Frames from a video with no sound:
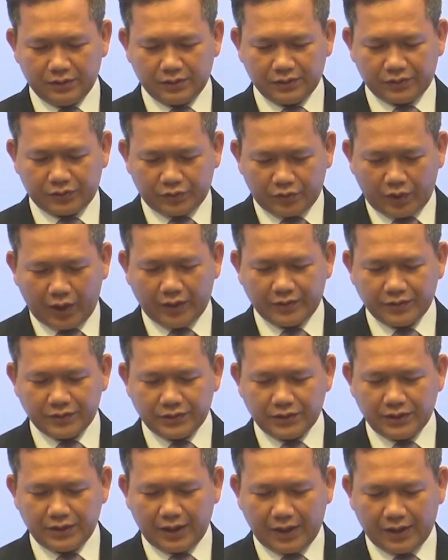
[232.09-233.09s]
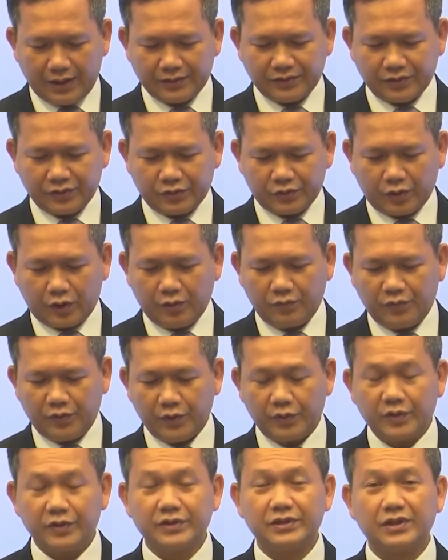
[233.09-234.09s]
the strategy has a strong
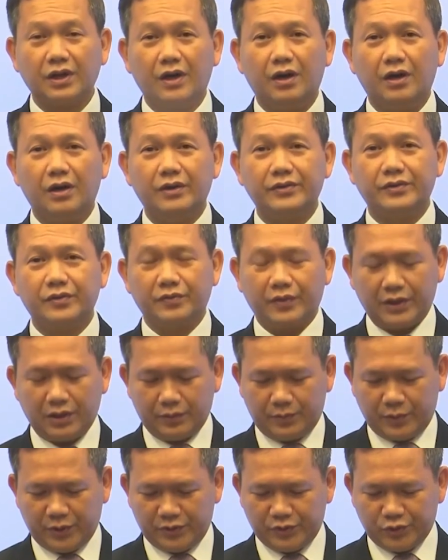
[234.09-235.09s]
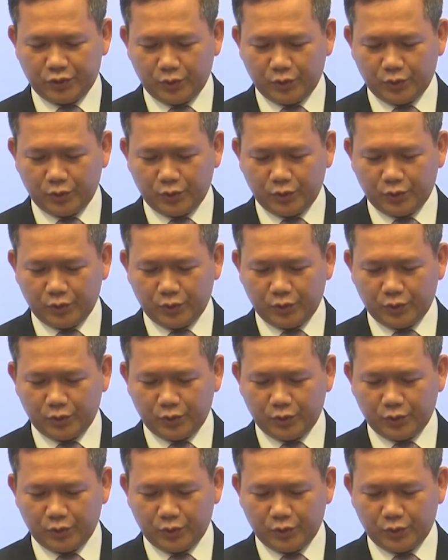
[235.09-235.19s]
focus on development,